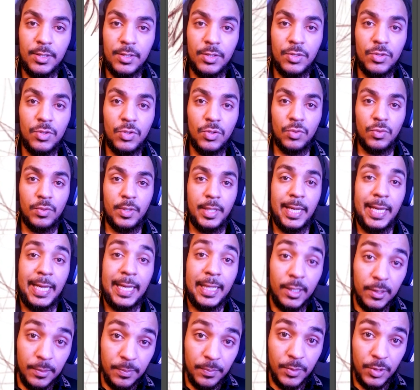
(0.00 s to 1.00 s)
to
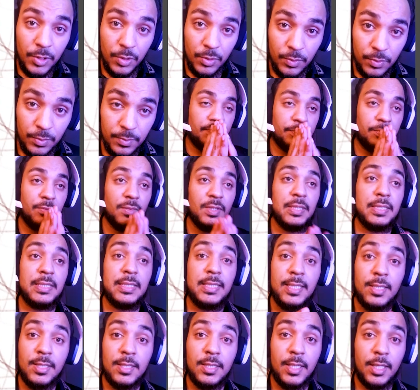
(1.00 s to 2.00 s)
help you
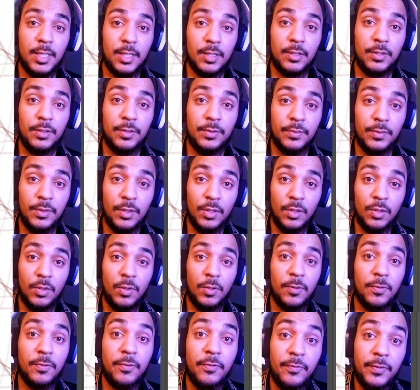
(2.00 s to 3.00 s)
detail or
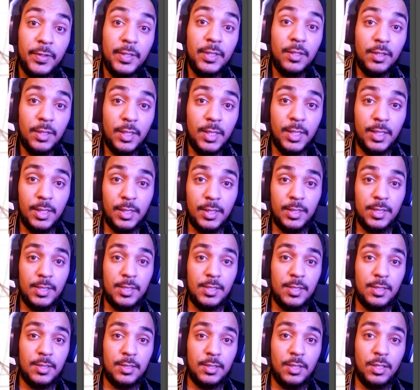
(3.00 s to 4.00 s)
fill color in
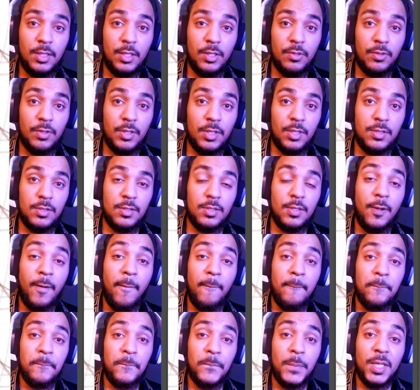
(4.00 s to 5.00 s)
certain areas
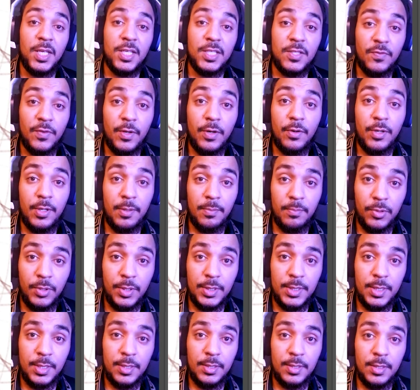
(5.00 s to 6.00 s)
is very
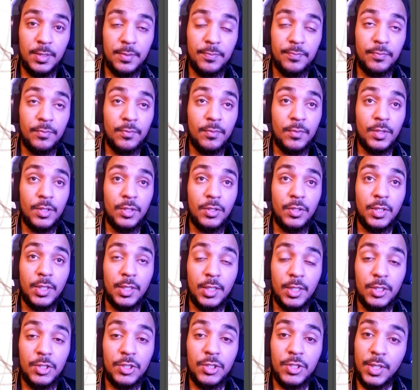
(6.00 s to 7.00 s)
important. You can
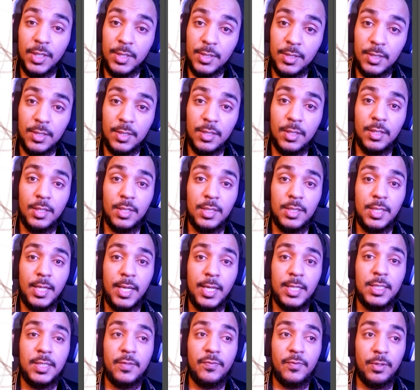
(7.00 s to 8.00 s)
adjust the size
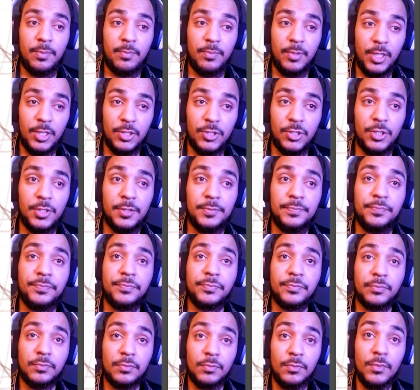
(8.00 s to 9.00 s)
of your brush
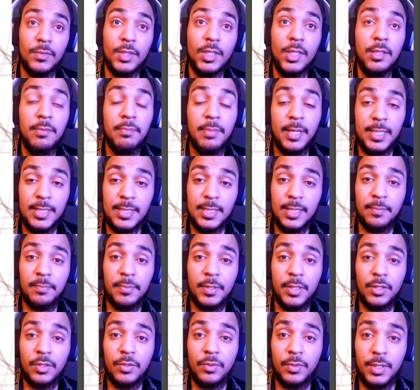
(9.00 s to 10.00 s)
by simply
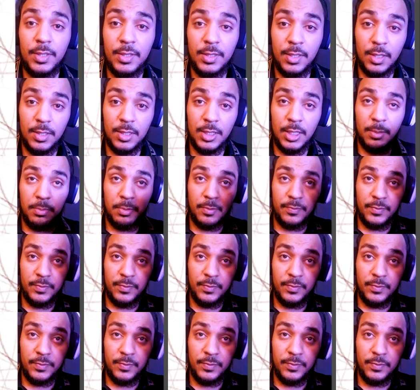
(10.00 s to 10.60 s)
going to the top of the